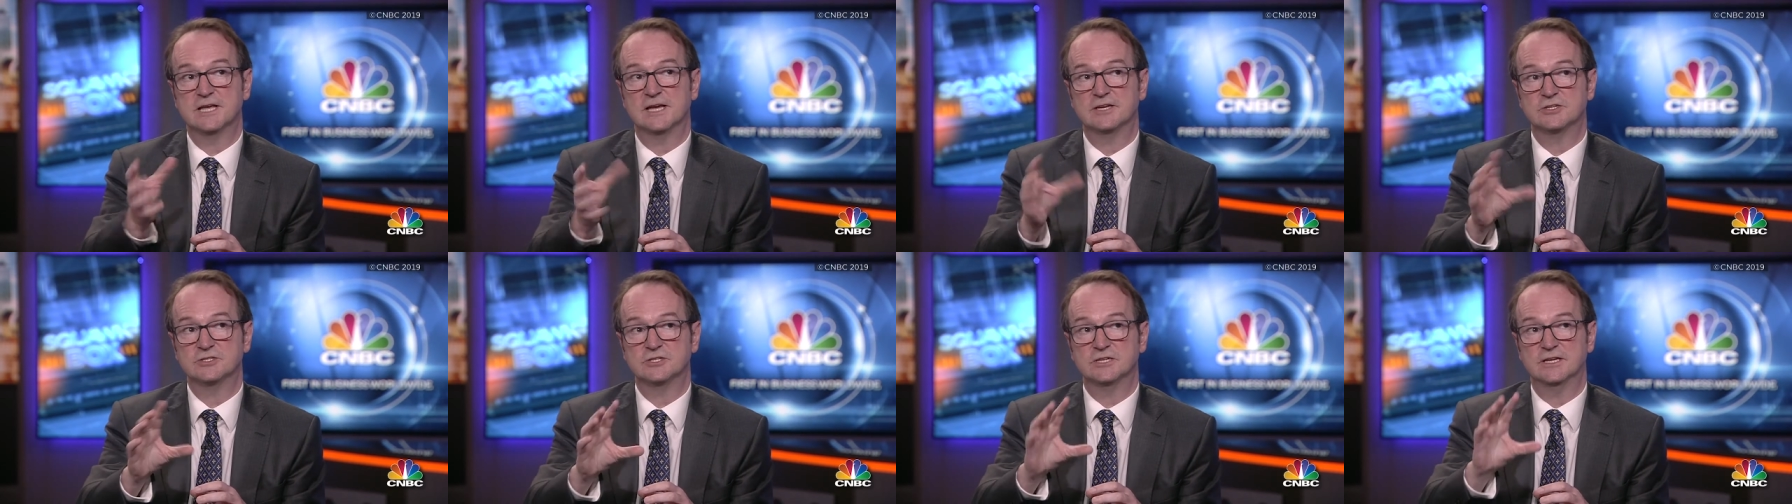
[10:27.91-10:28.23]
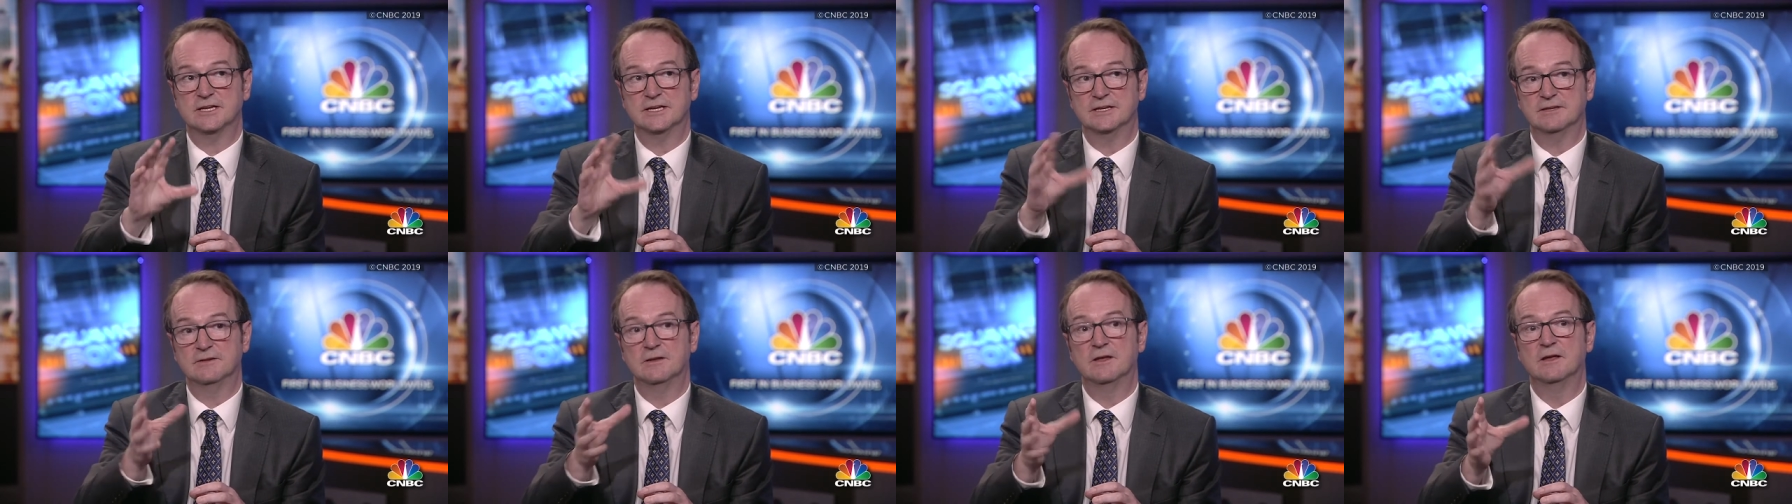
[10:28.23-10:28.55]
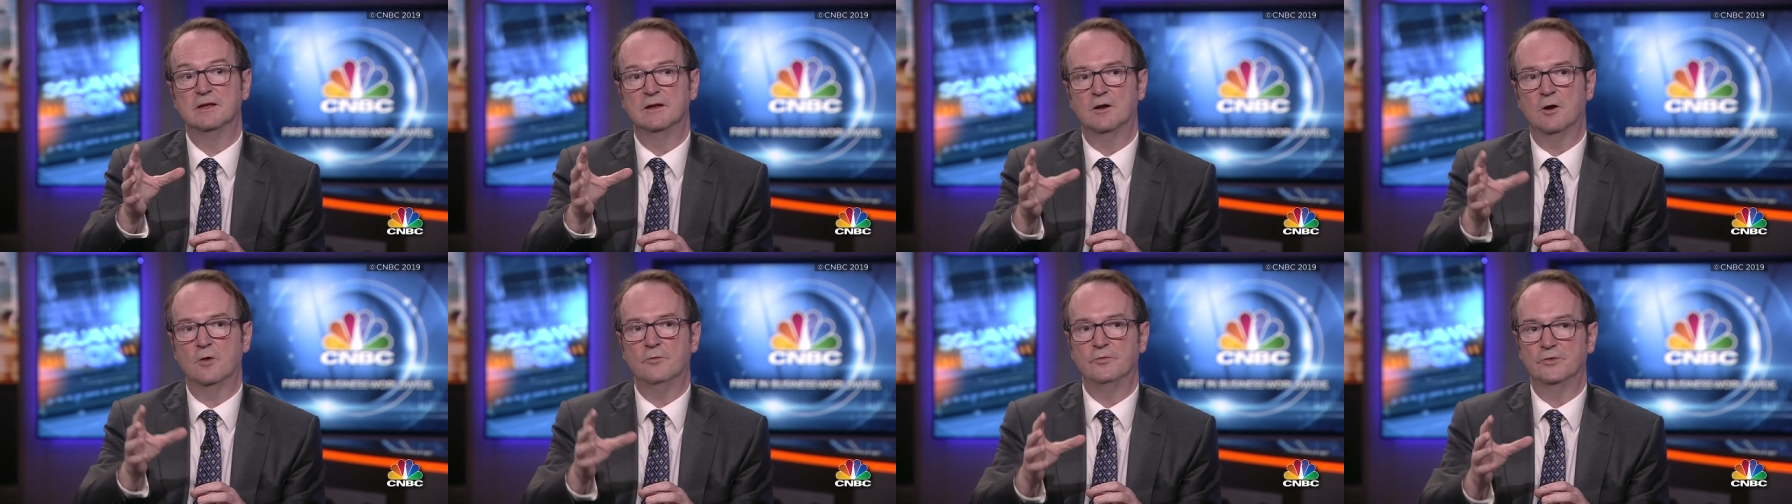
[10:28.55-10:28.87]
actually
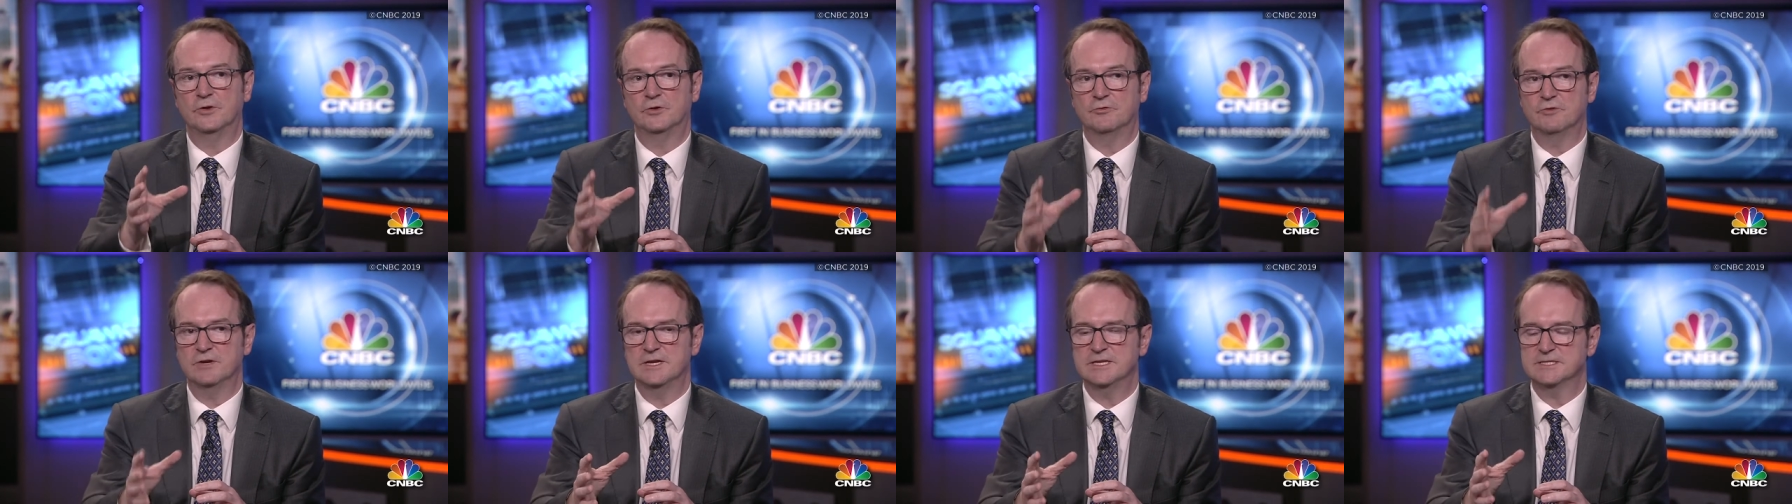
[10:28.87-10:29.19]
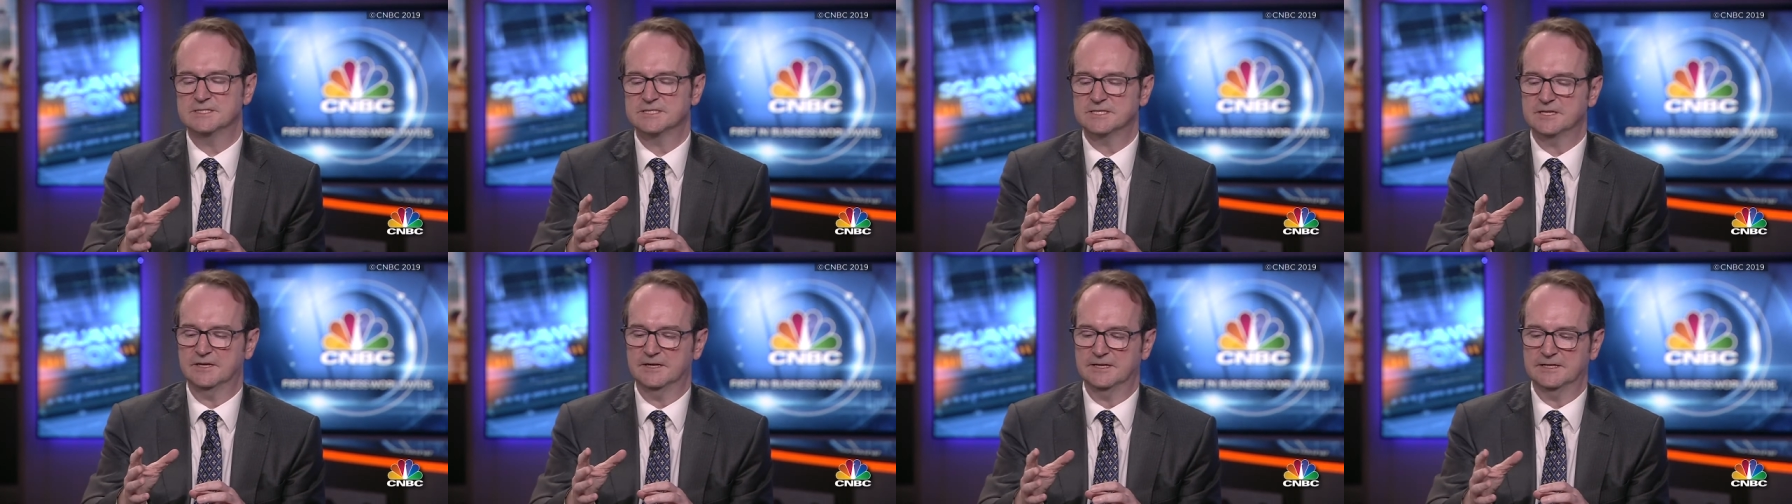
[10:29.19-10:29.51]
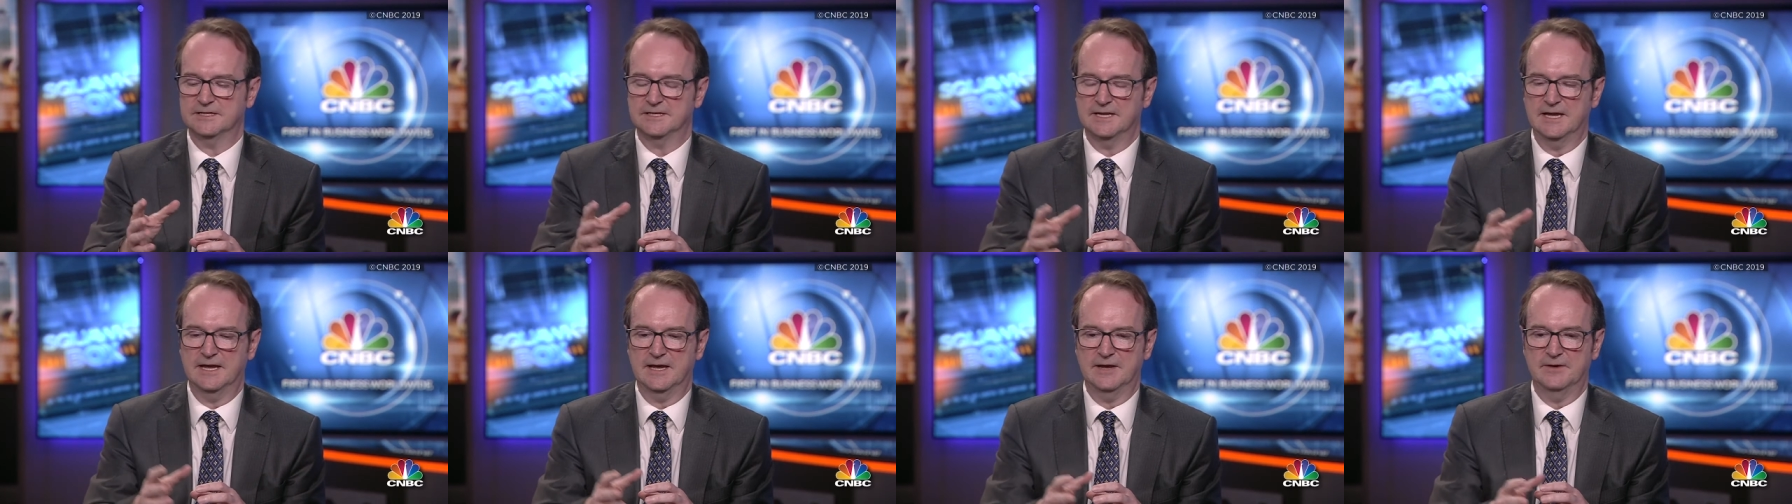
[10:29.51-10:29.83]
on the green
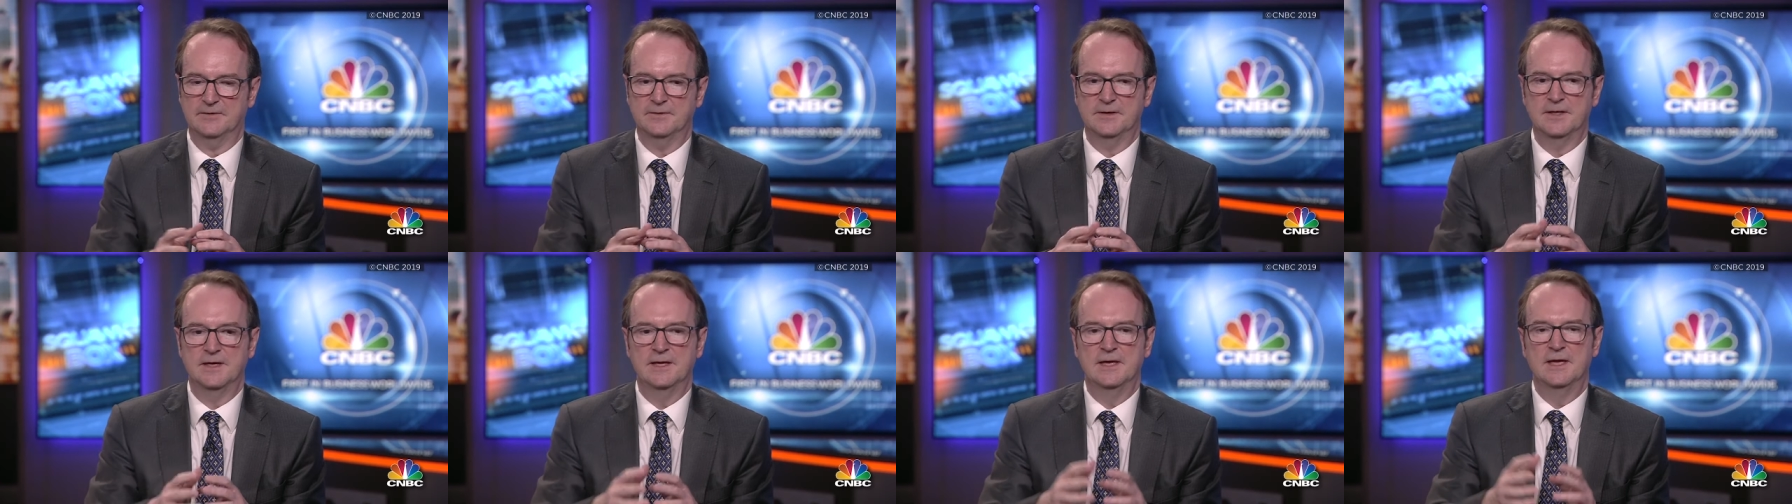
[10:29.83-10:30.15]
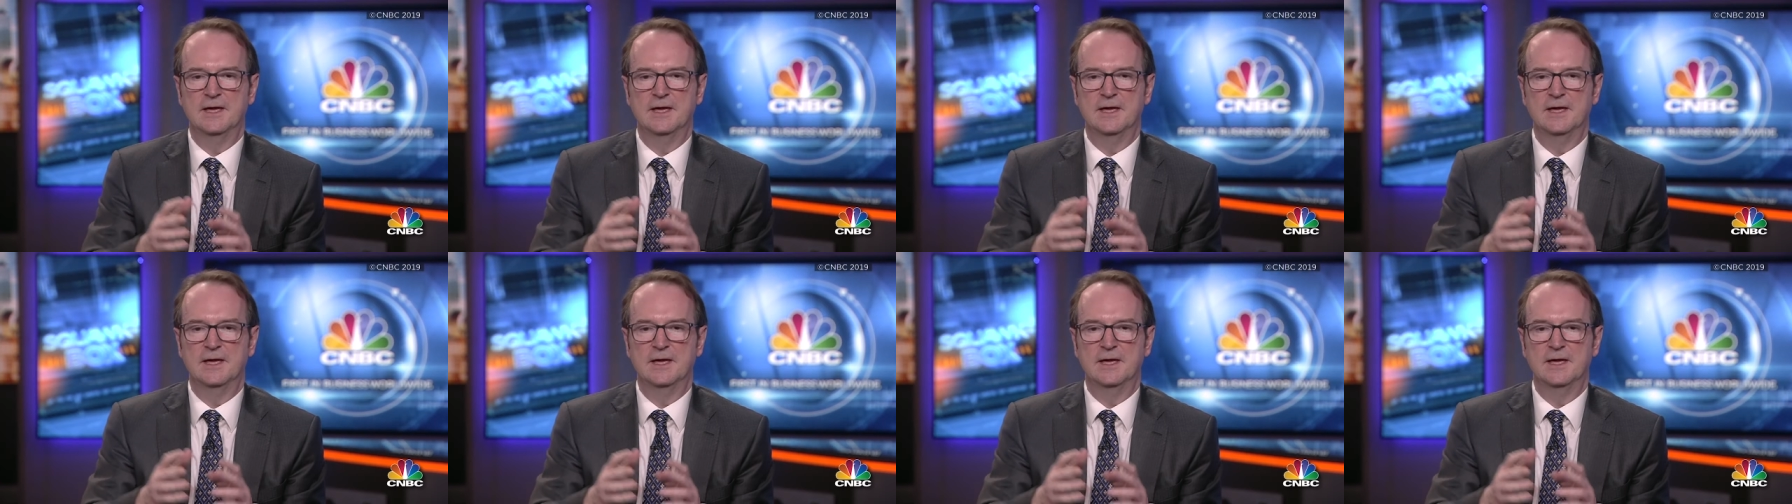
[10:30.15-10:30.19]
side now.